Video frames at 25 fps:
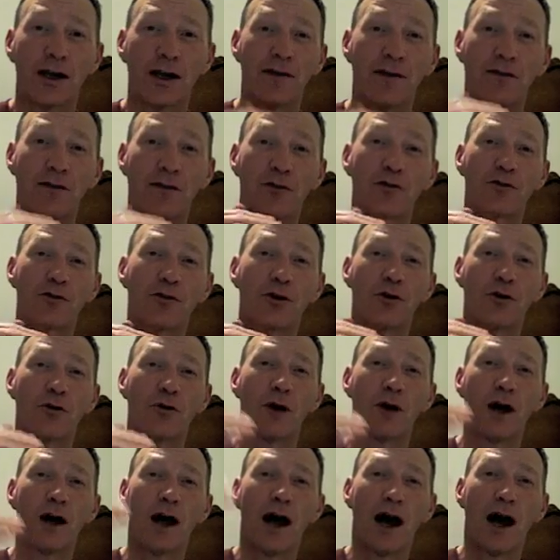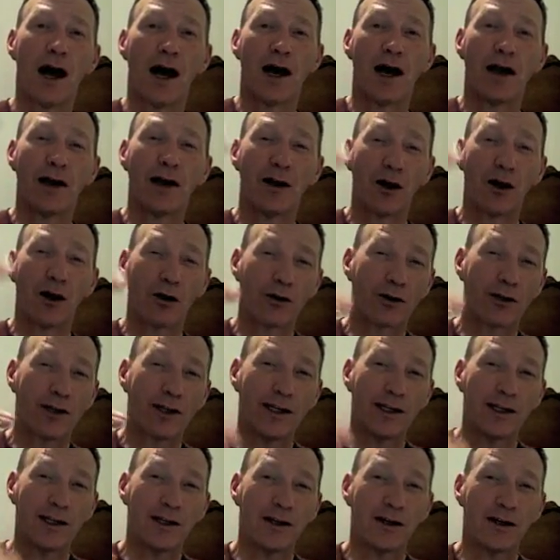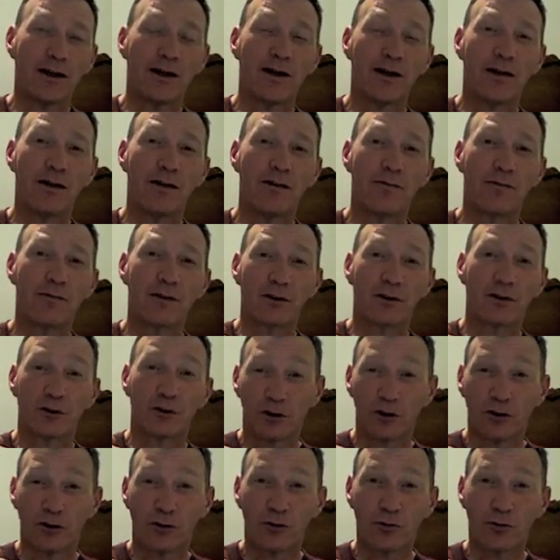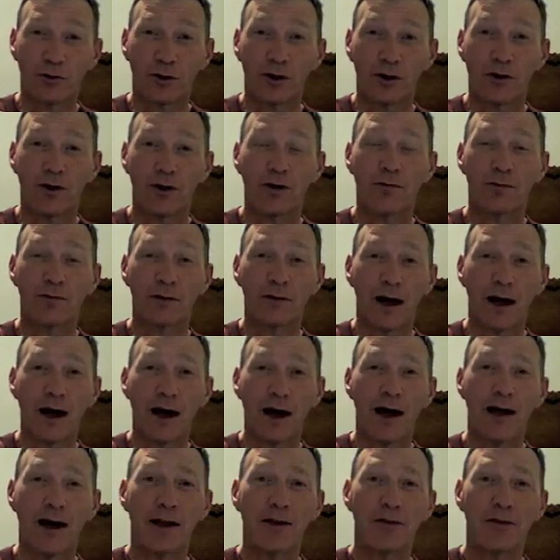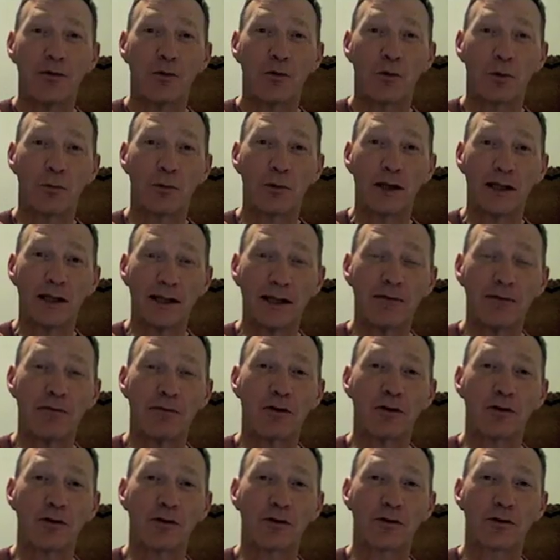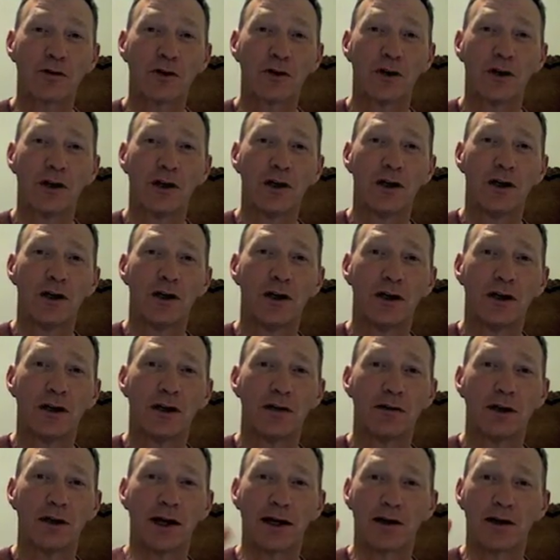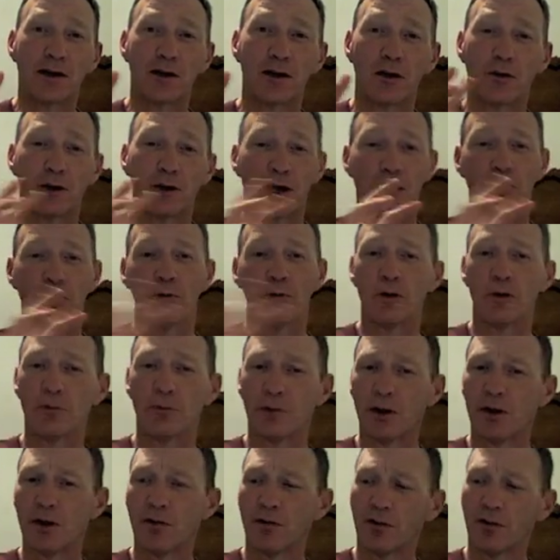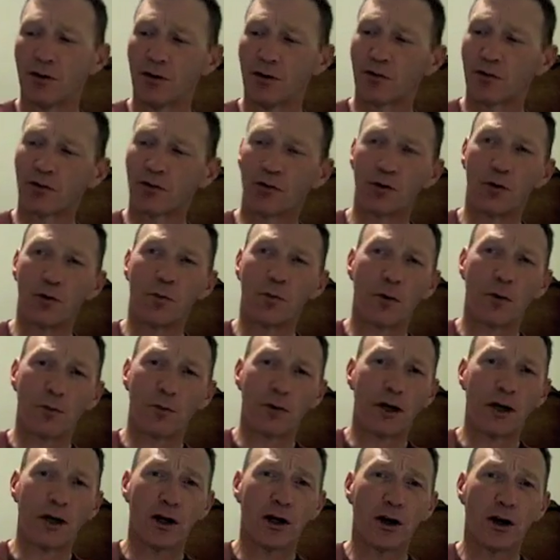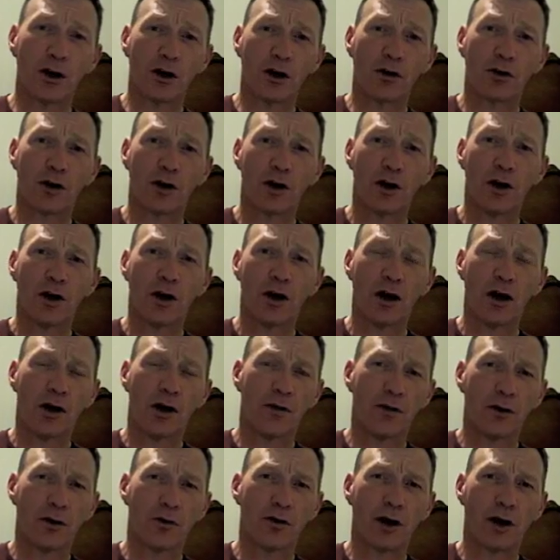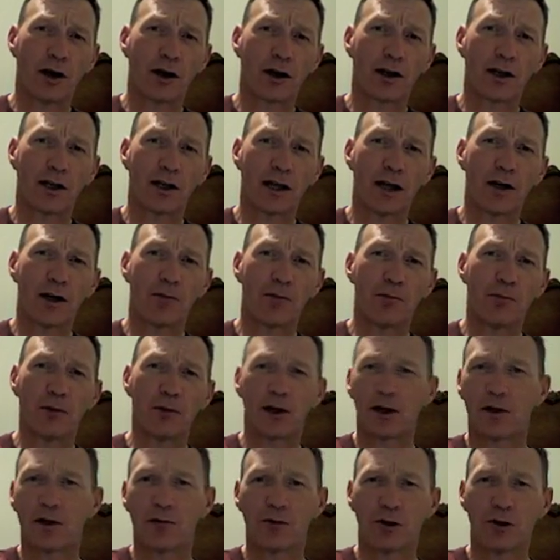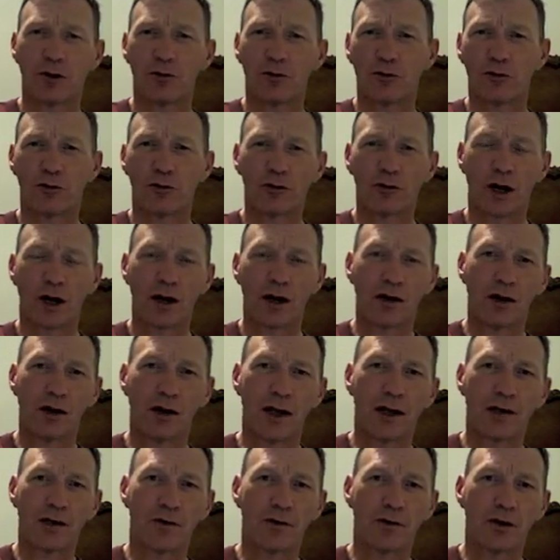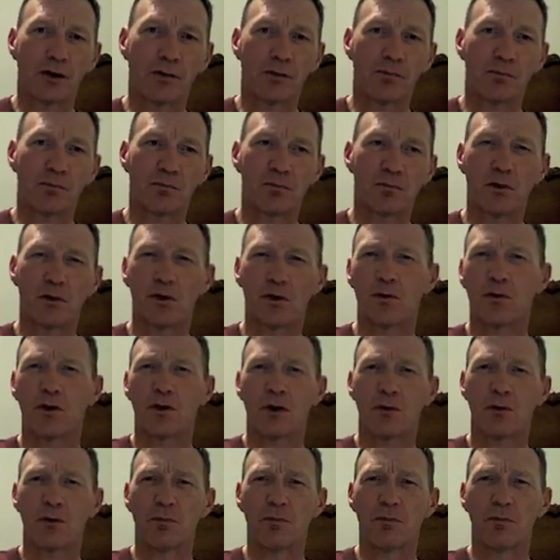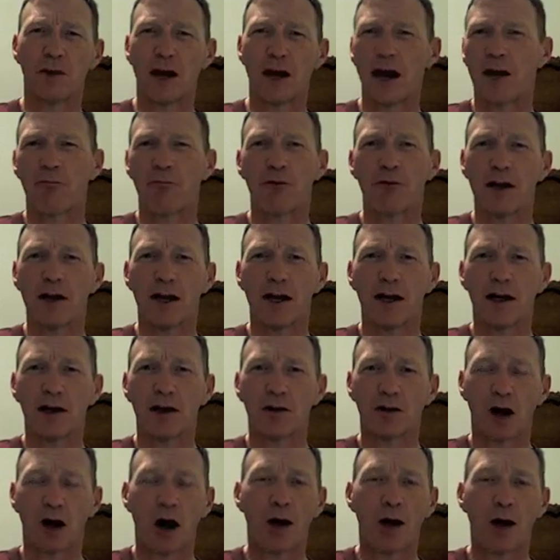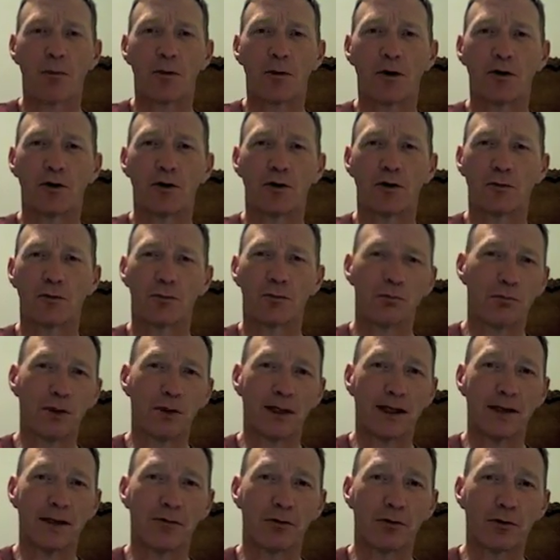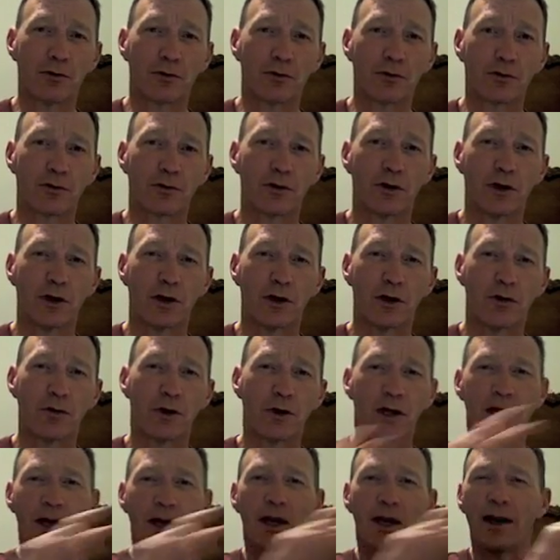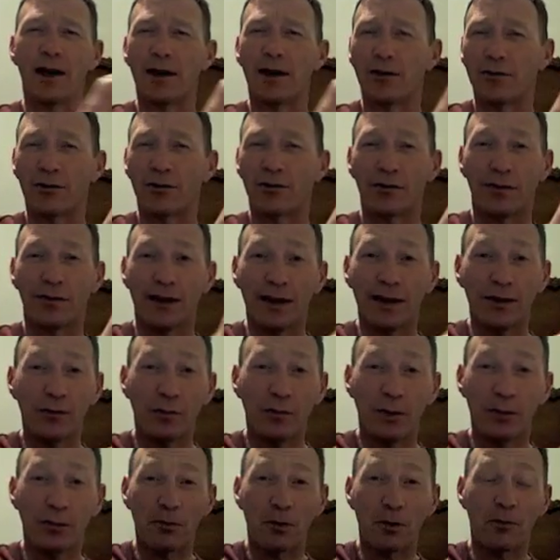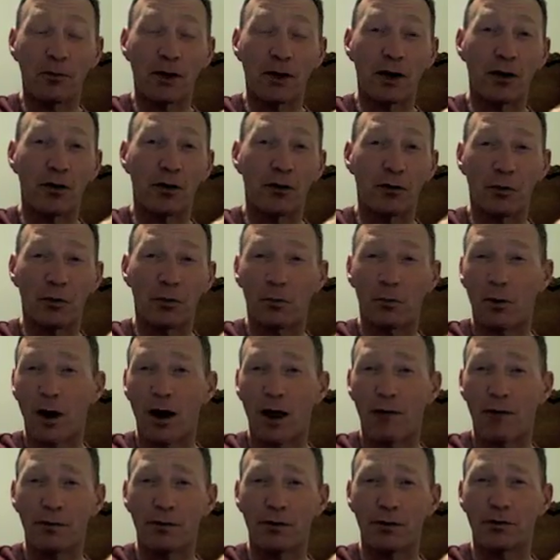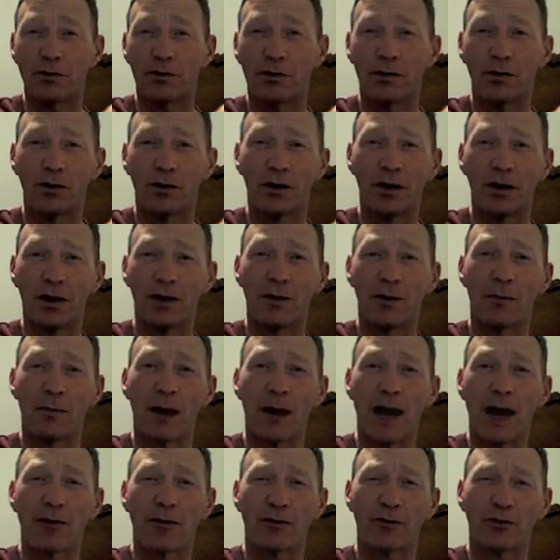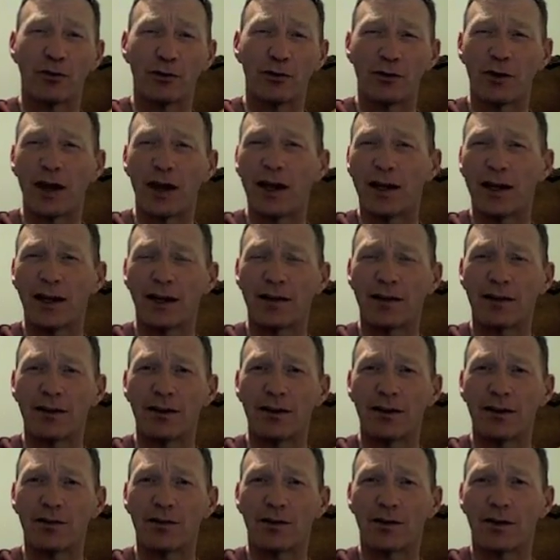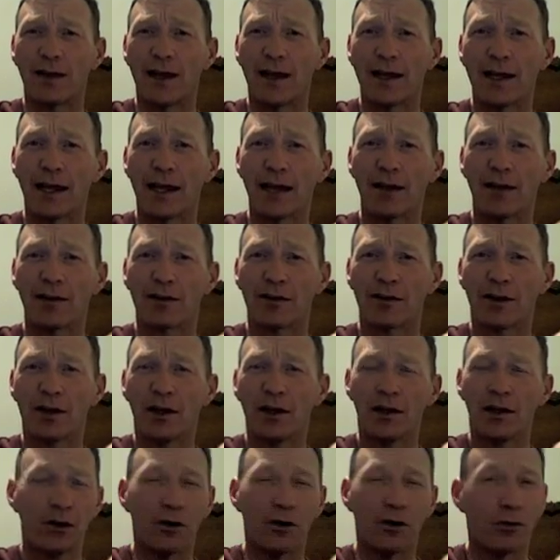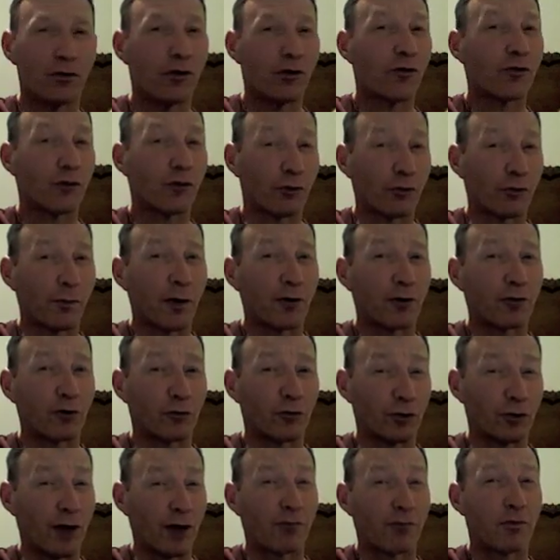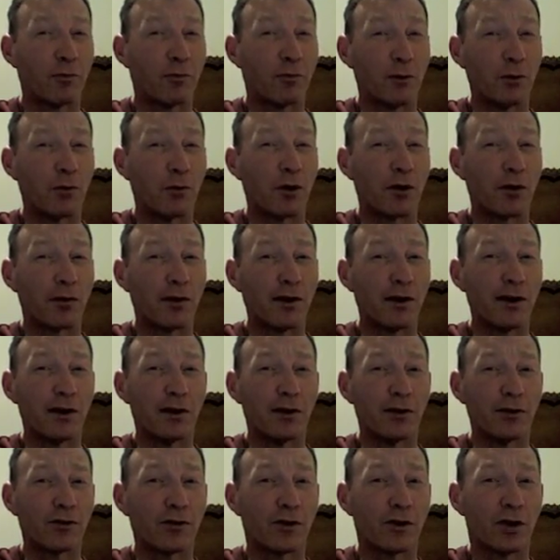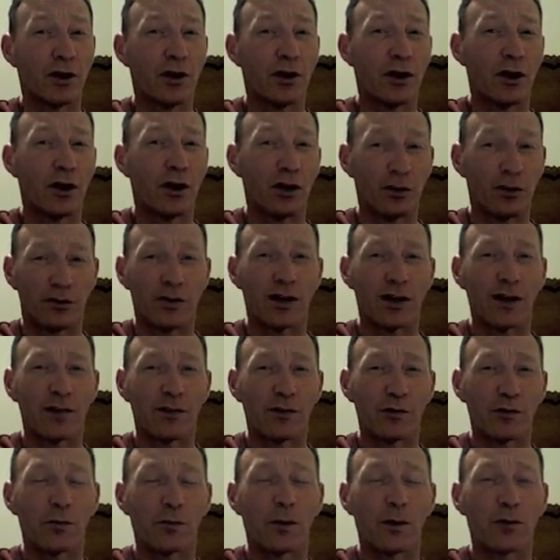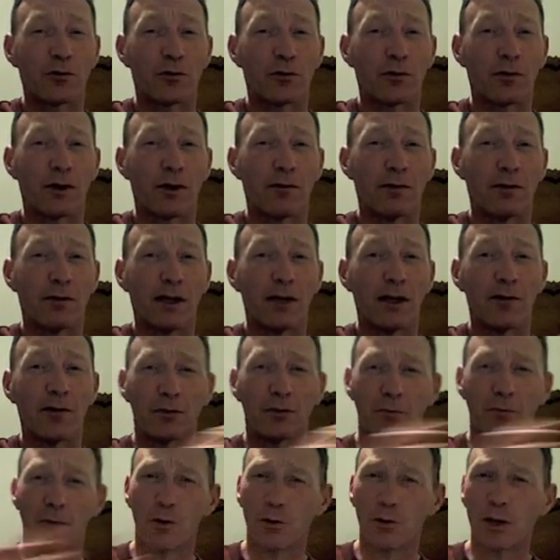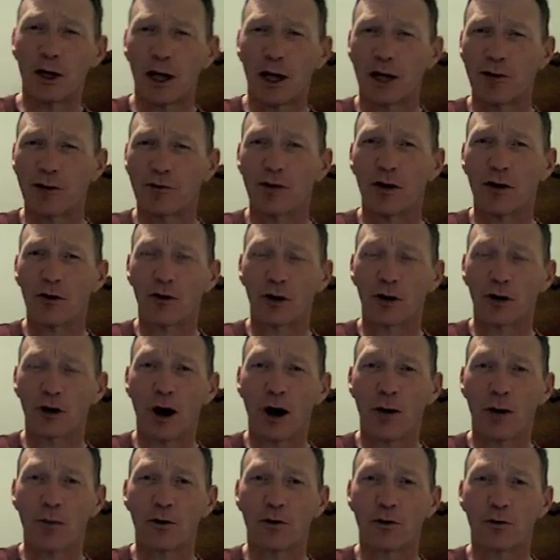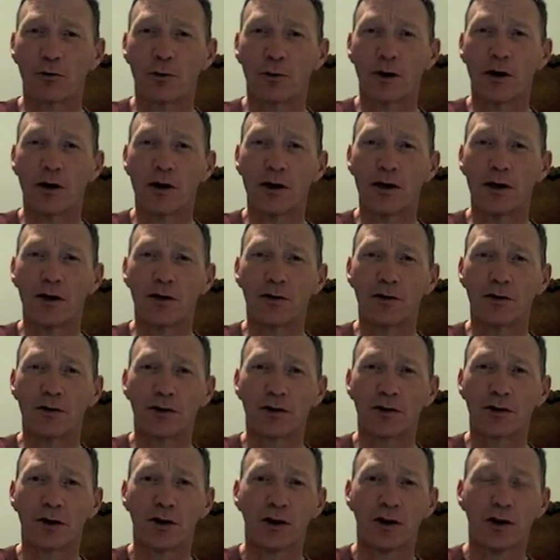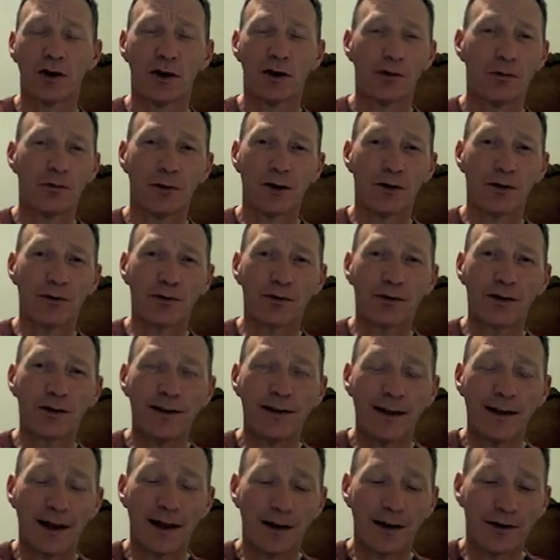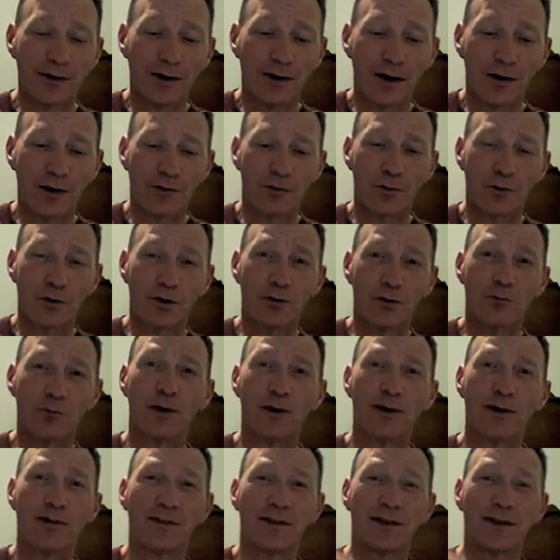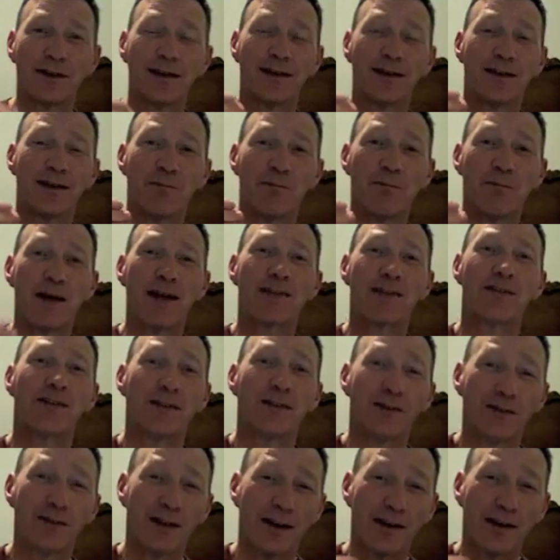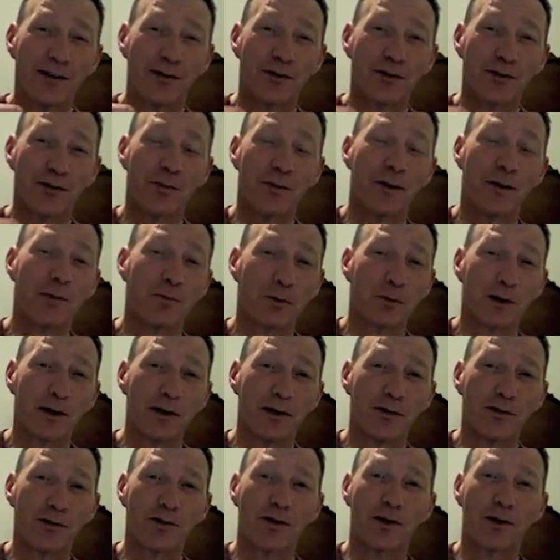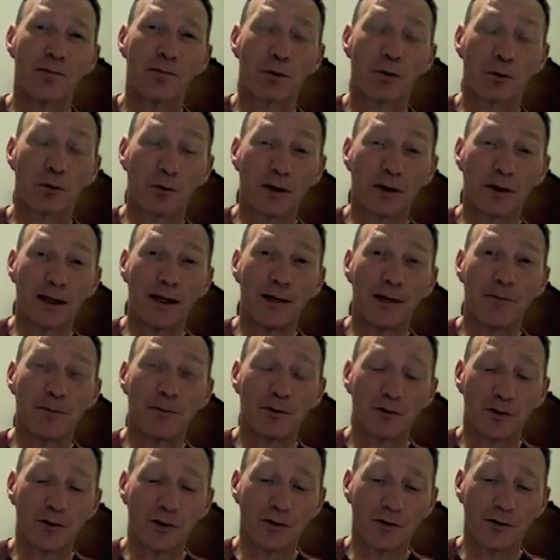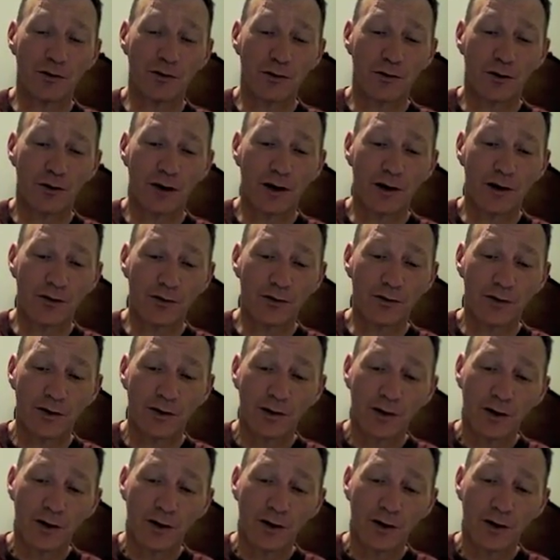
And there's no hierarchy of children of God or believers. Uh, like, okay, well, this group over here, uh, they're not going to get it because they're just kind of like the... They're the, the everyday commoner believers, you know, and it's these people over here, the prophets and the, and the pastors, they get this and they can't, you know, this is special. You have to be one of these uh, to get this special revelation, but we can't tell the commoners what it is. We don't see that in God's Word. We see the message that is to be preached and proclaimed as Jesus Christ.